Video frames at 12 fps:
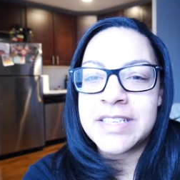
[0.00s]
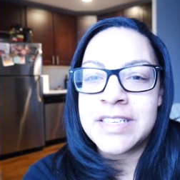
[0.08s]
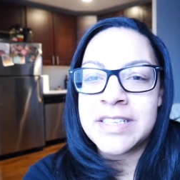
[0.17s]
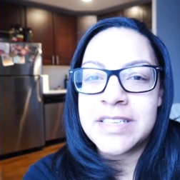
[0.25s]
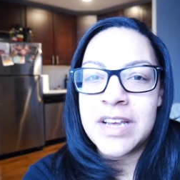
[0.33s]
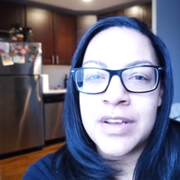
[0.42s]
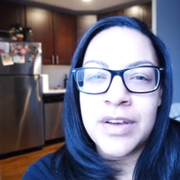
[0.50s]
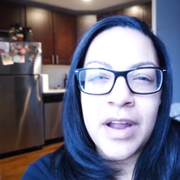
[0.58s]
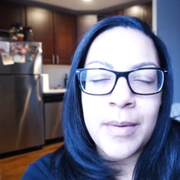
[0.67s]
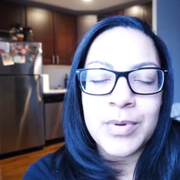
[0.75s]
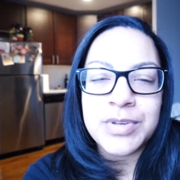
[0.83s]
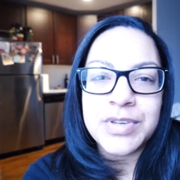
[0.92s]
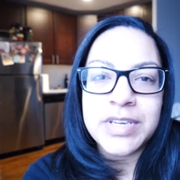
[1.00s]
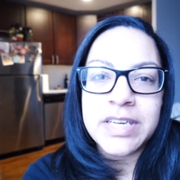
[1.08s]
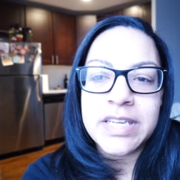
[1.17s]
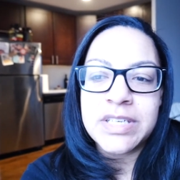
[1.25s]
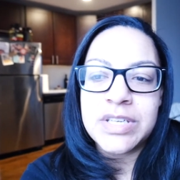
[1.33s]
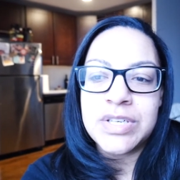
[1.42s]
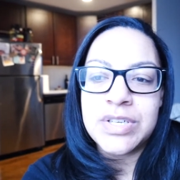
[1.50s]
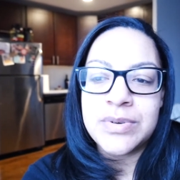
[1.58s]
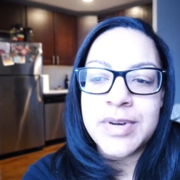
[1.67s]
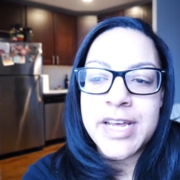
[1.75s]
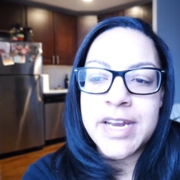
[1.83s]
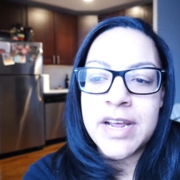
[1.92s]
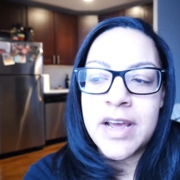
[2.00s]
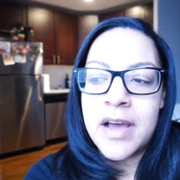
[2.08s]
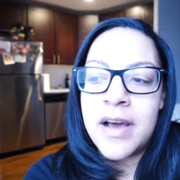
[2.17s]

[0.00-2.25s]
is a good opportunity to do it.